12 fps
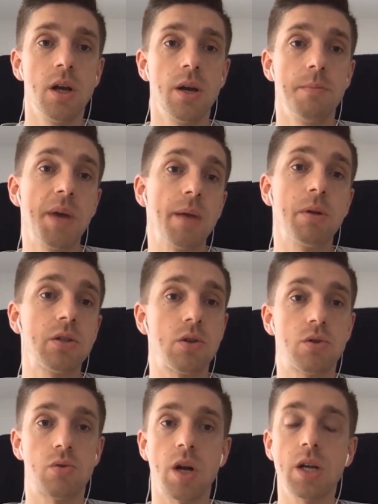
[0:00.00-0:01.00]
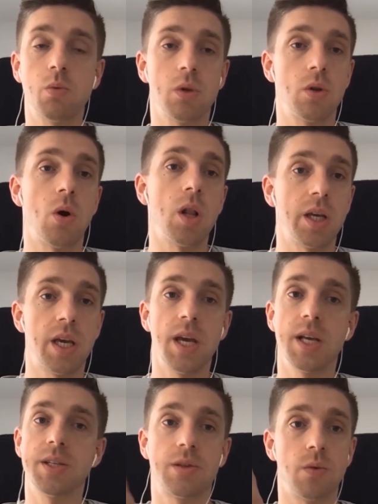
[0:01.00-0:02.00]
be able to trade with all
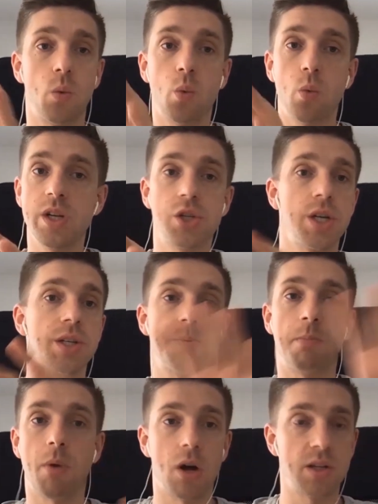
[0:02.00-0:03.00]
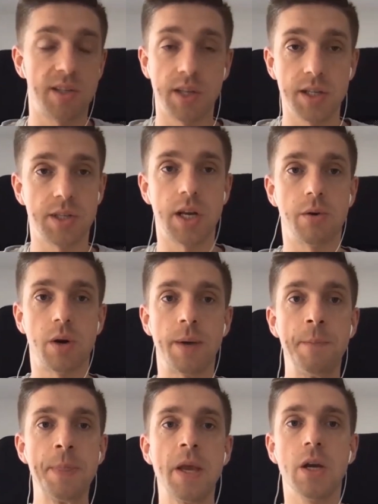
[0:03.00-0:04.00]
his widgets, bots, etc.
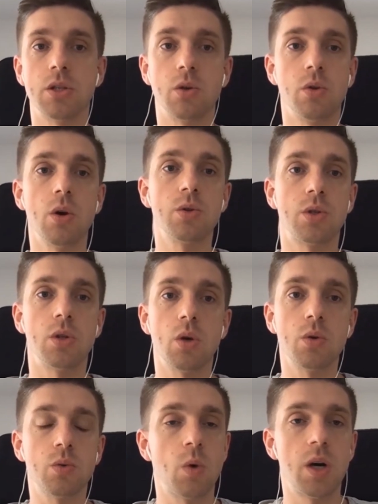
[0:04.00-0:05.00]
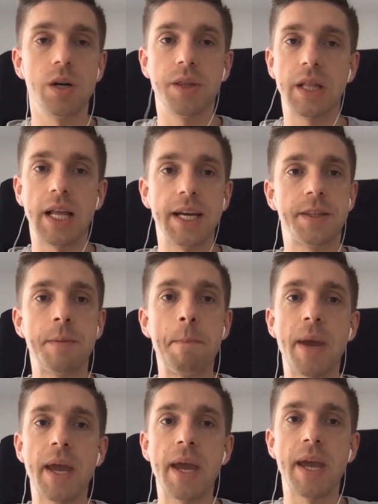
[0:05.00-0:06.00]
So those were like the
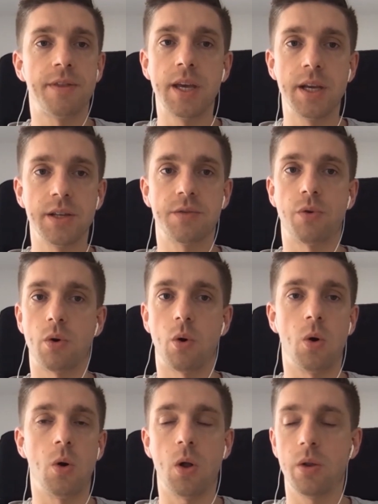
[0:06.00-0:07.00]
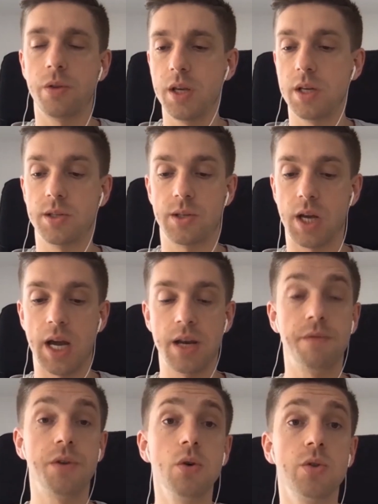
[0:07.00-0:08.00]
main things for all these kind of
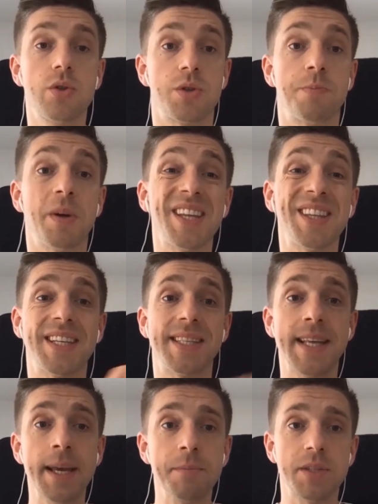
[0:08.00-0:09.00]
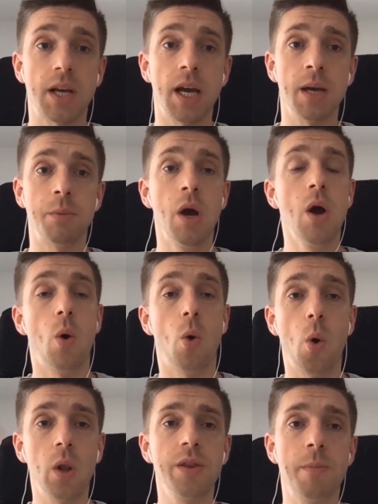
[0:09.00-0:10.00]
users. But at the same time, all
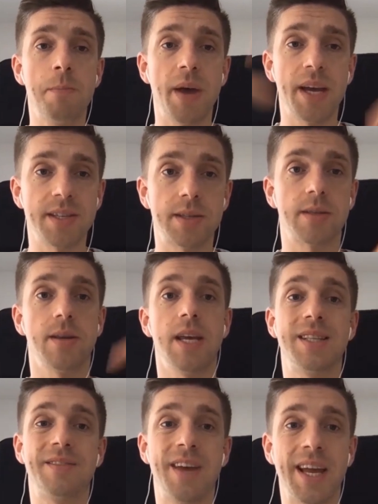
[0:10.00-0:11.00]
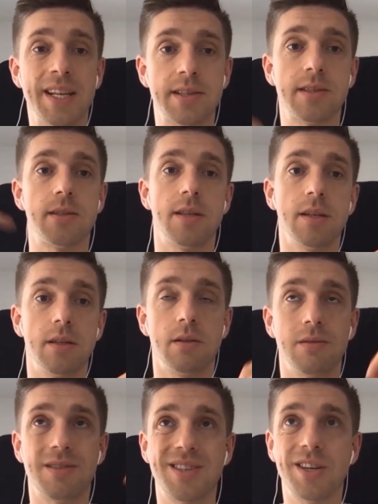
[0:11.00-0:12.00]
the best advanced
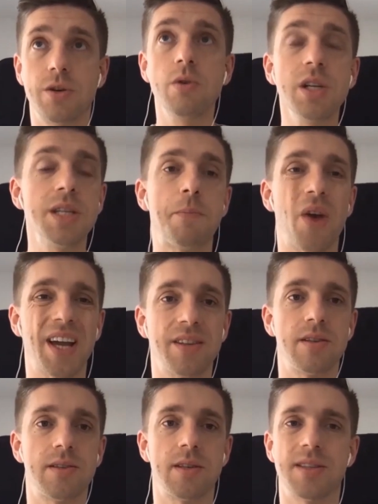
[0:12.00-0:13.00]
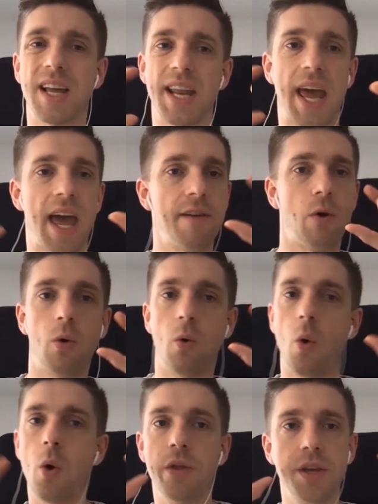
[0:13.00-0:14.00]
security practices that have
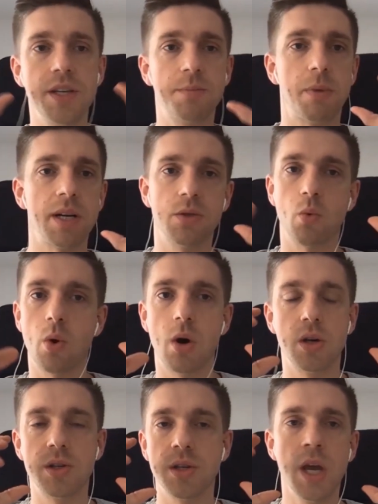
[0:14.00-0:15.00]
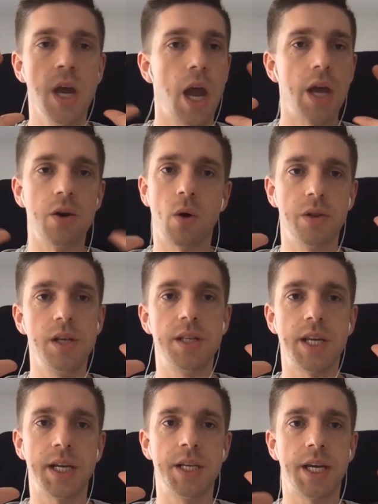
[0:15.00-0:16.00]
all these buzzwords and all the
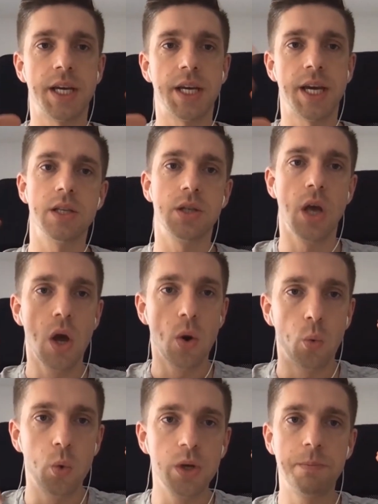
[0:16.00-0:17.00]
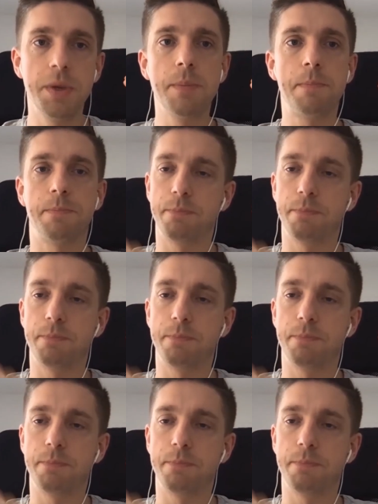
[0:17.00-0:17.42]
technicalities would be